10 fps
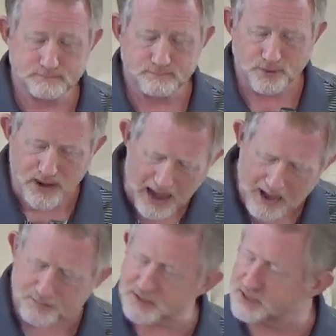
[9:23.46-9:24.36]

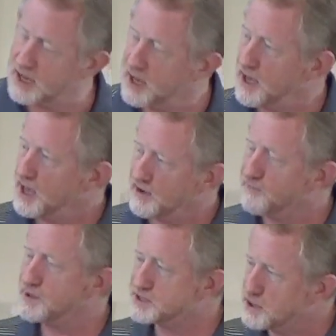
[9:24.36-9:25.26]
Perhaps if
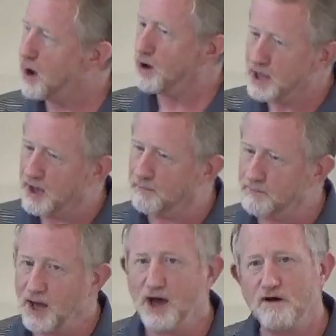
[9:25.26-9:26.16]
we saw him
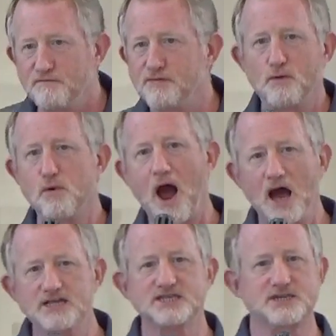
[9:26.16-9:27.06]
for the
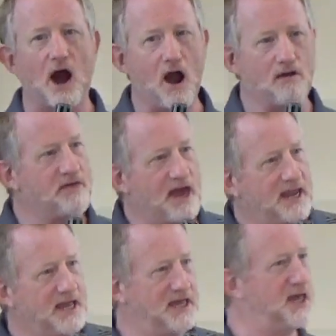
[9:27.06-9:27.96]
rock star that
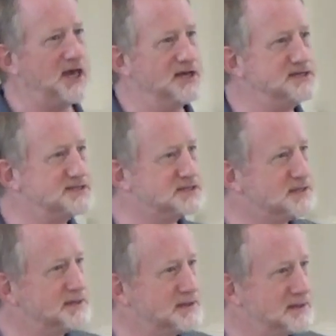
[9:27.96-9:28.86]
he
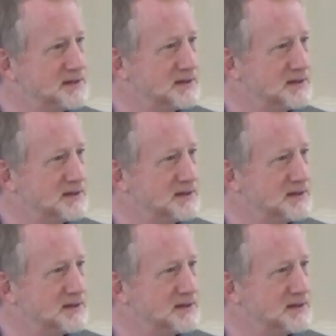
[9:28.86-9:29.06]
is,